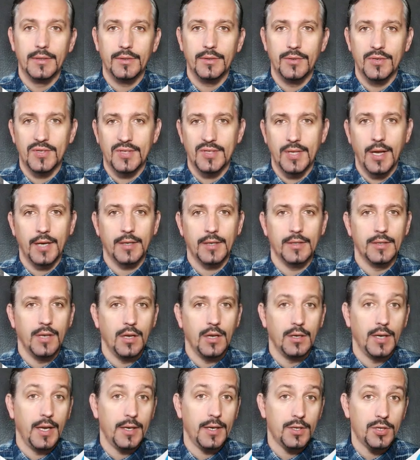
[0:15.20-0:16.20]
to start an
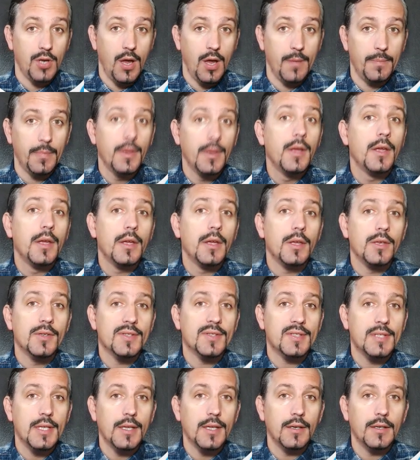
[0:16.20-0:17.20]
online shop, you
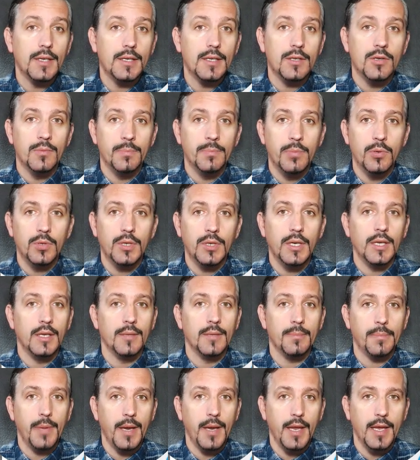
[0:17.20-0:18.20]
still need to put in
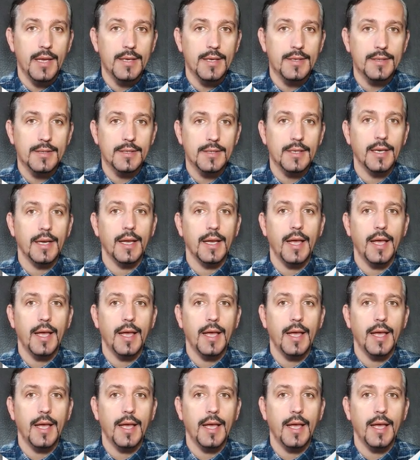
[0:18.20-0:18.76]
place a